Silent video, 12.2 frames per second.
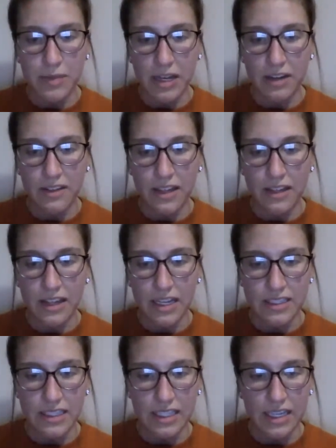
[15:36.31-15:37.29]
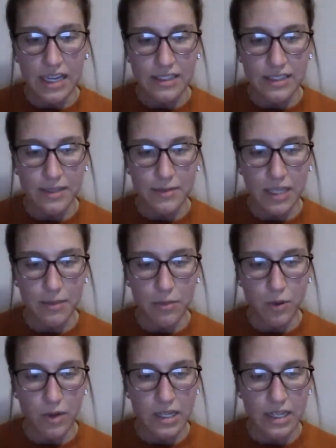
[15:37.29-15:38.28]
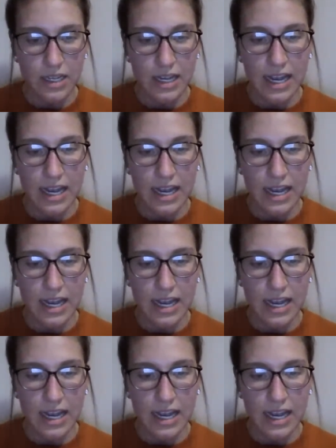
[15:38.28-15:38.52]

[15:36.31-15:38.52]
better than Lexi at something important.